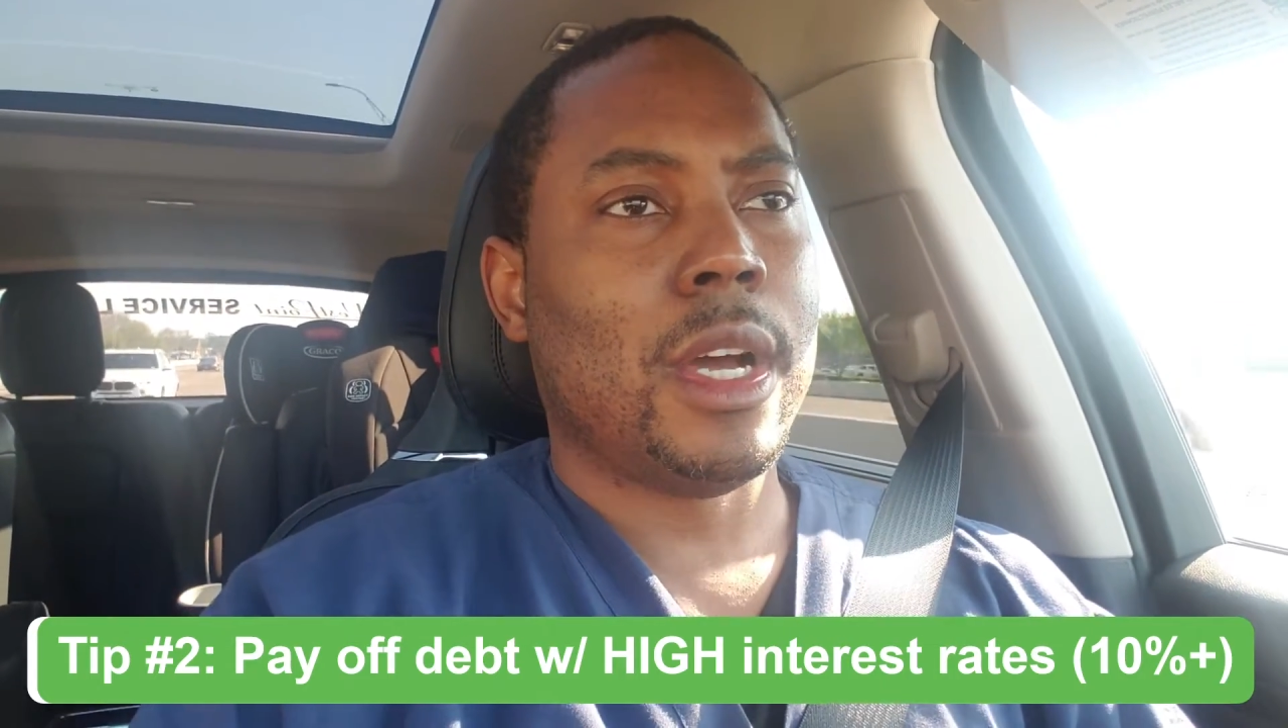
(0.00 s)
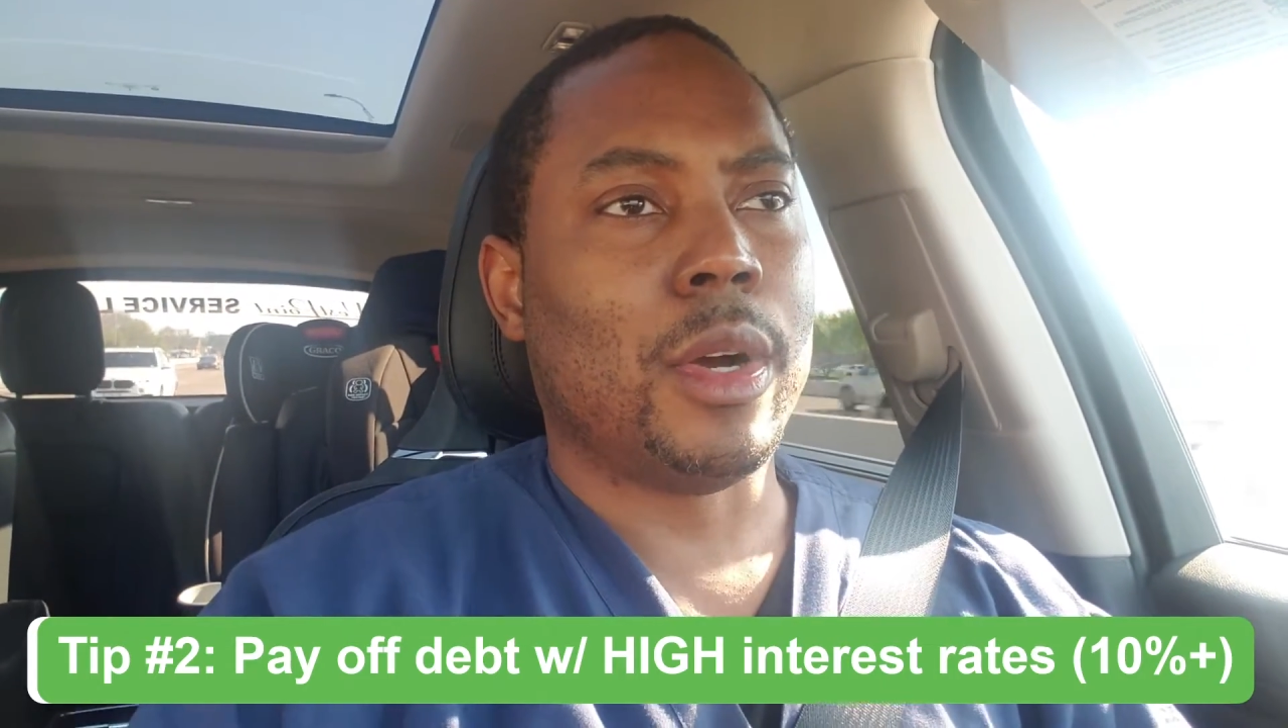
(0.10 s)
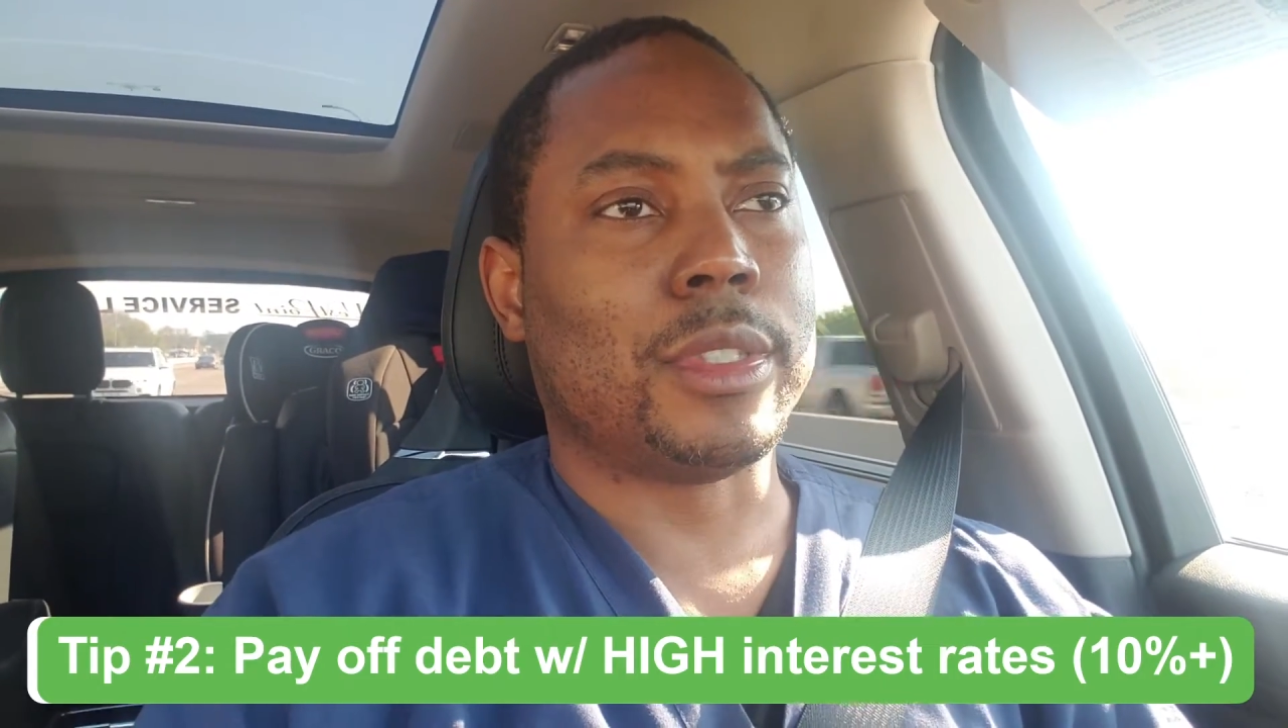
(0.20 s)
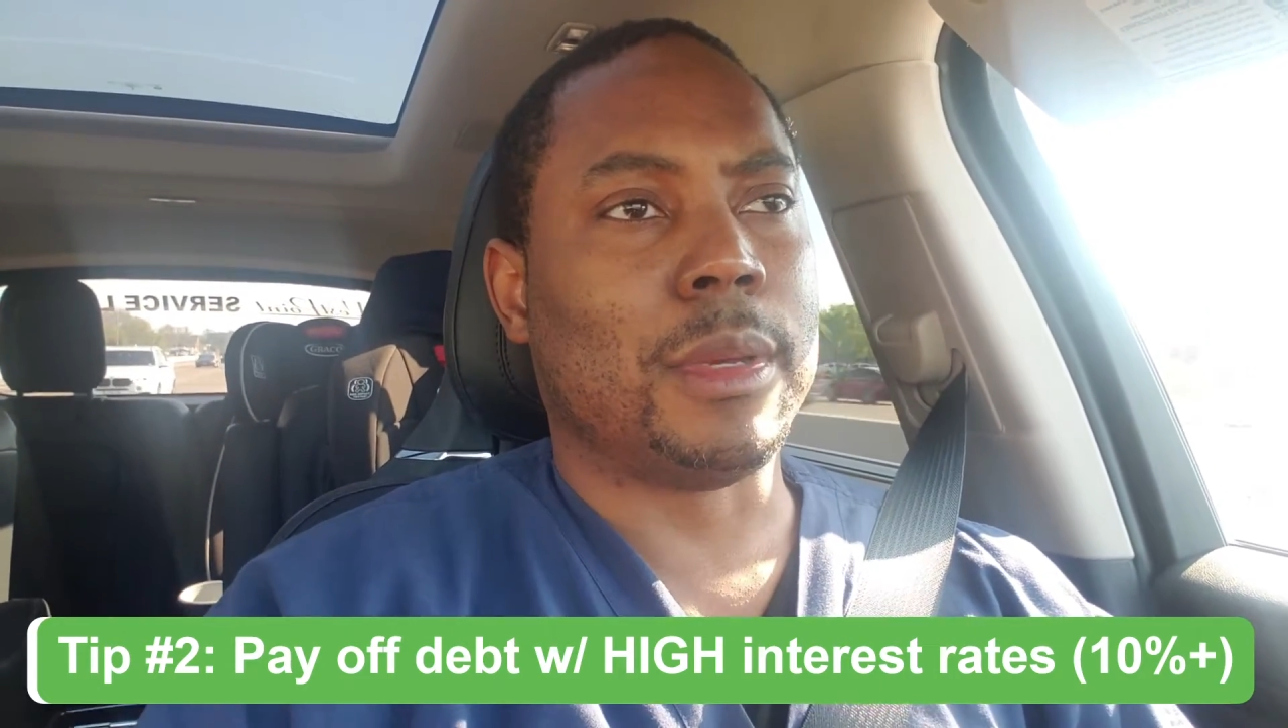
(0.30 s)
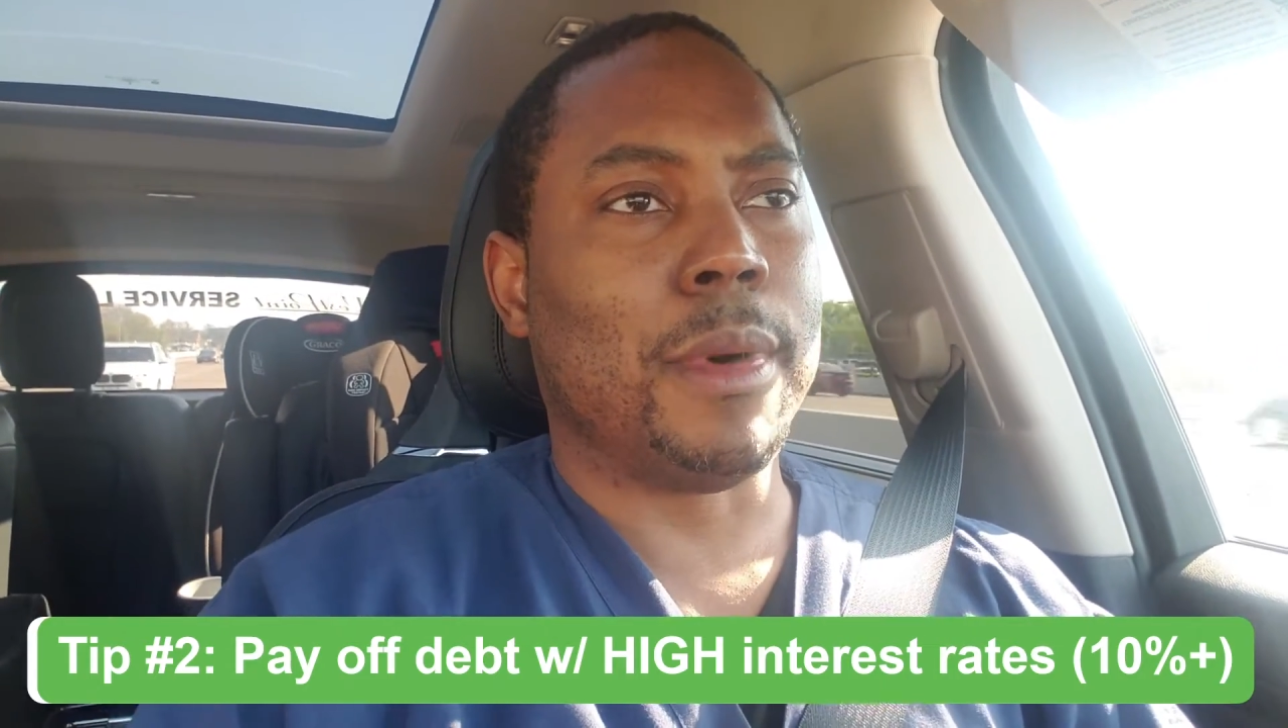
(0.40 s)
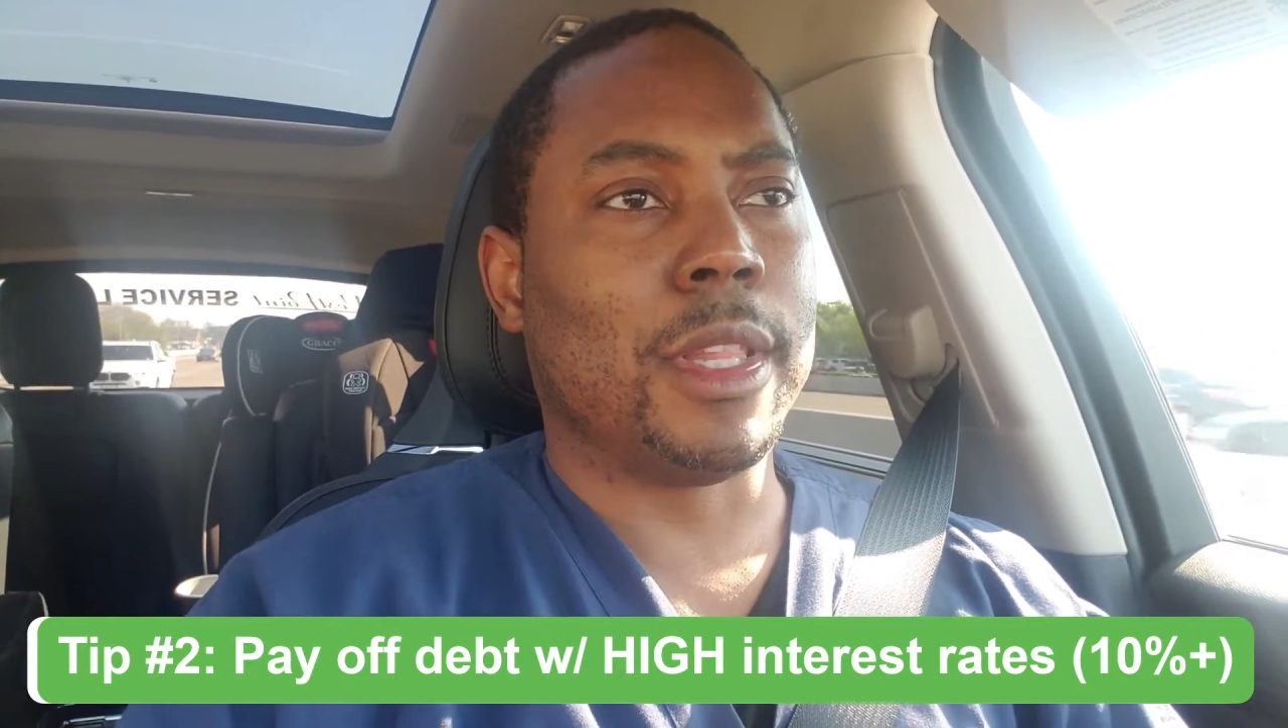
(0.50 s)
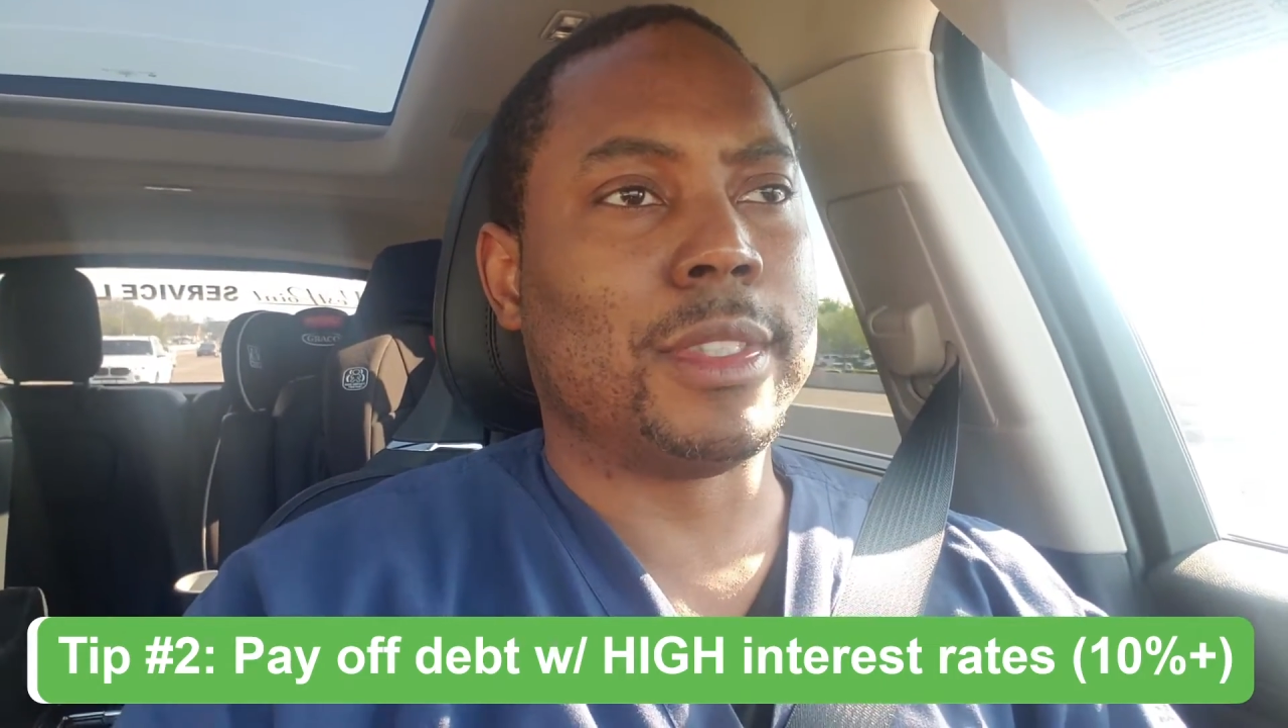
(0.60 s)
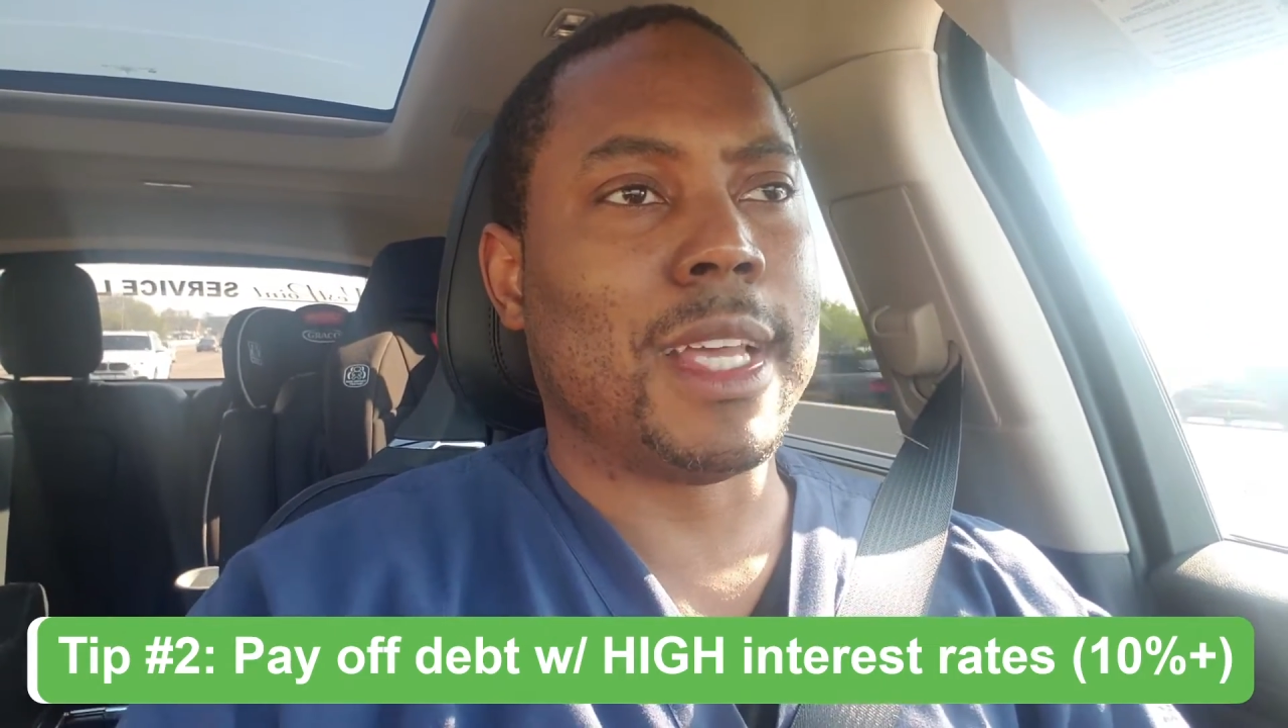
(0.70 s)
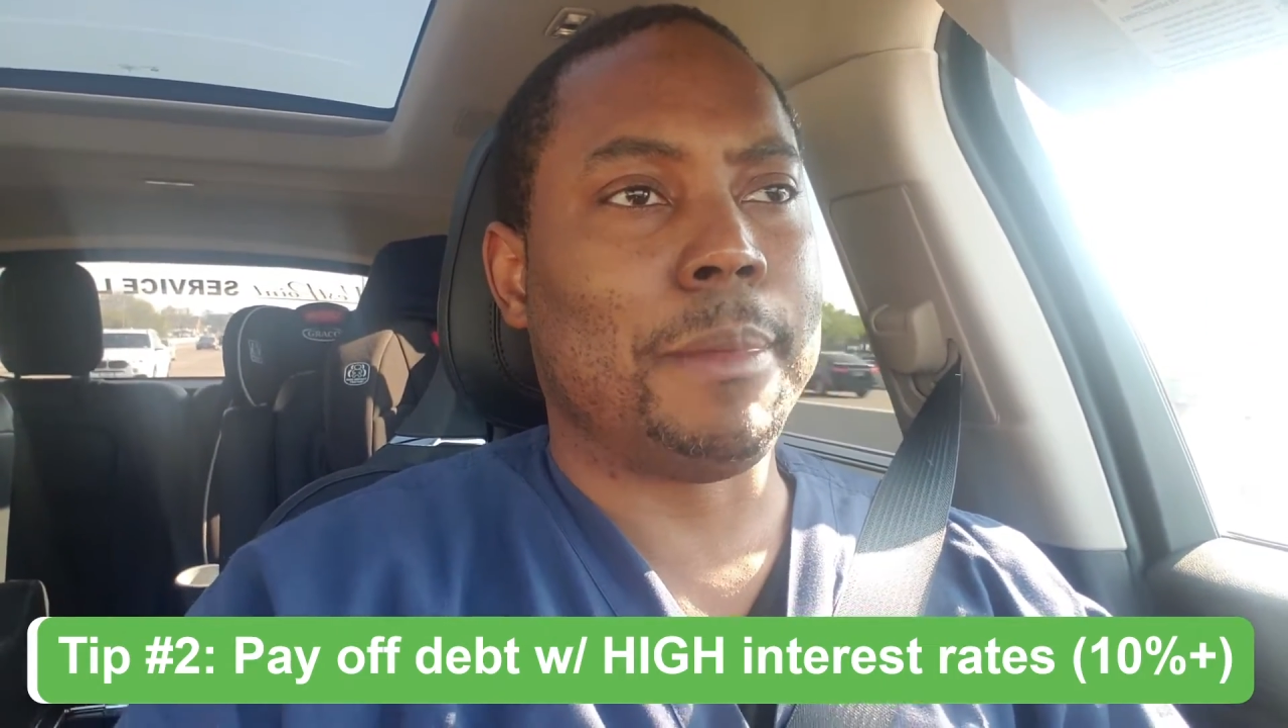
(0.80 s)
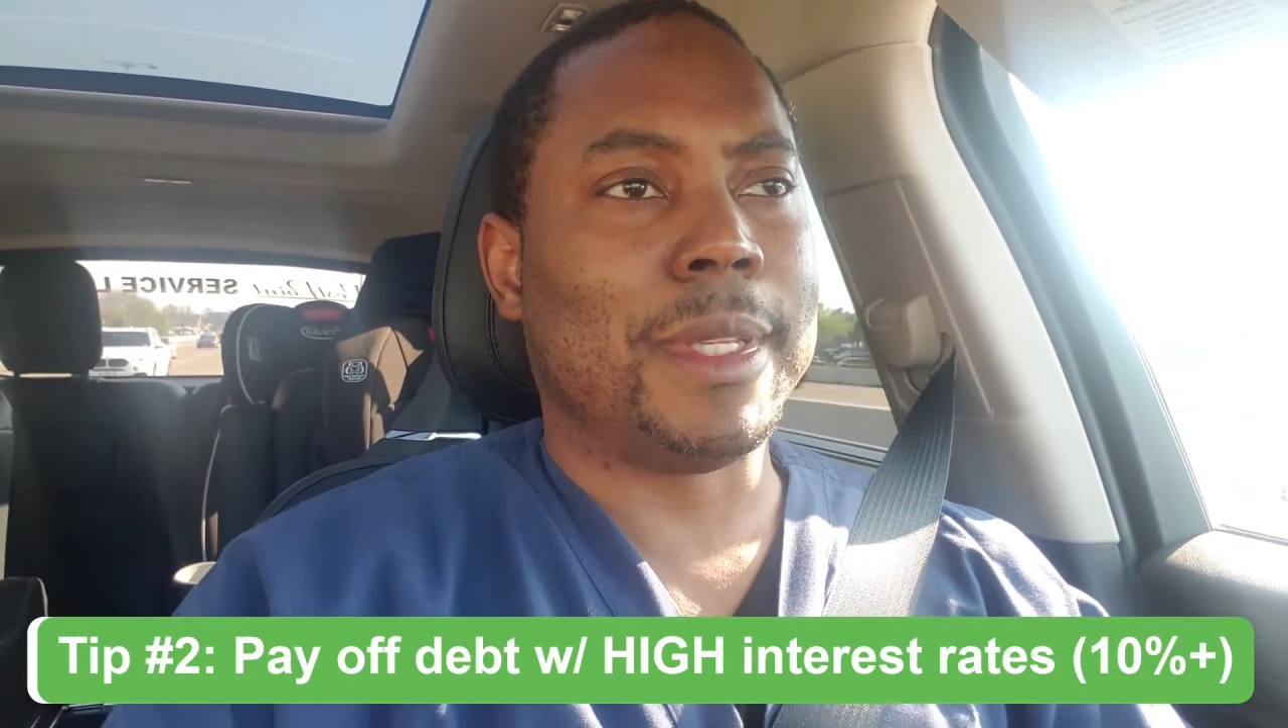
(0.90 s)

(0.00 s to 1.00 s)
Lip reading: or some other type